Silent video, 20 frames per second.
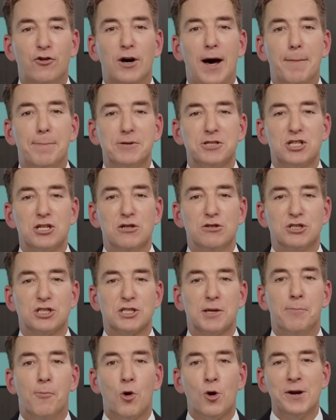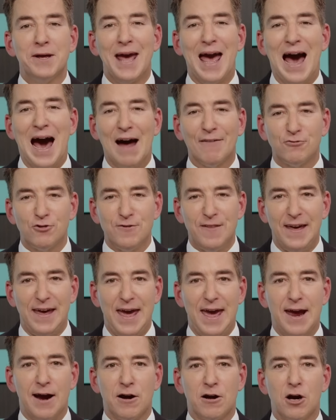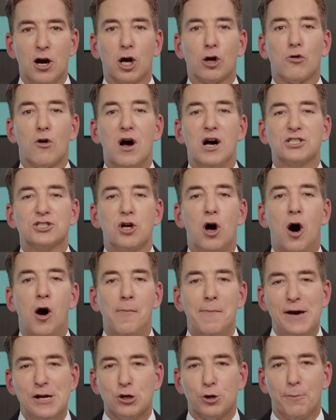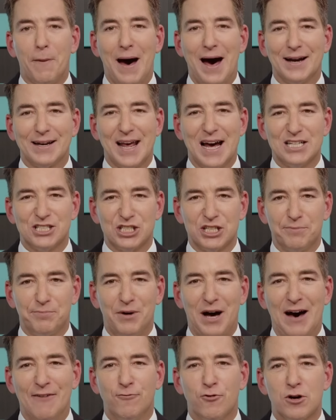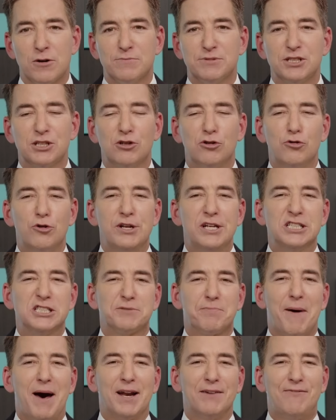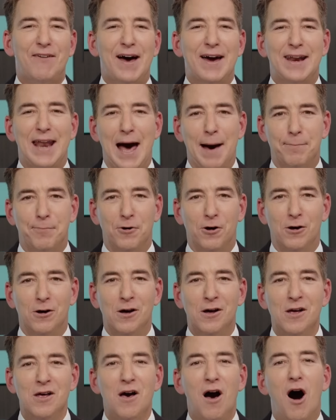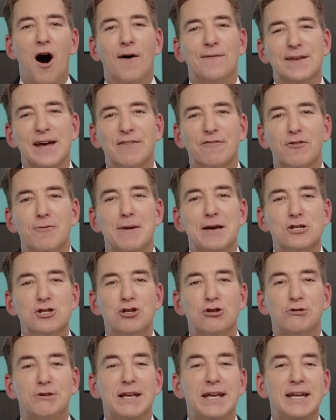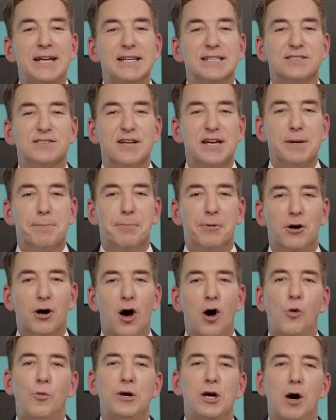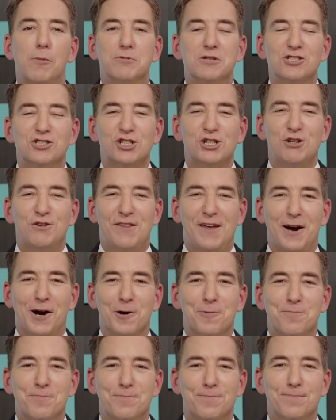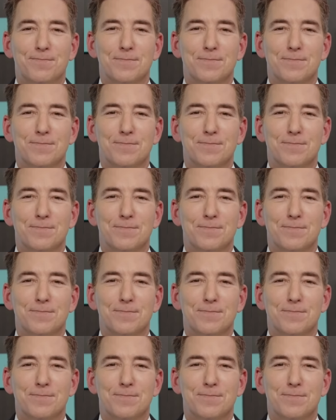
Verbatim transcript: full episodes the morning after they air across all major podcasting platforms, including Spotify and Apple. All the information you need is linked below. We hope to see you there.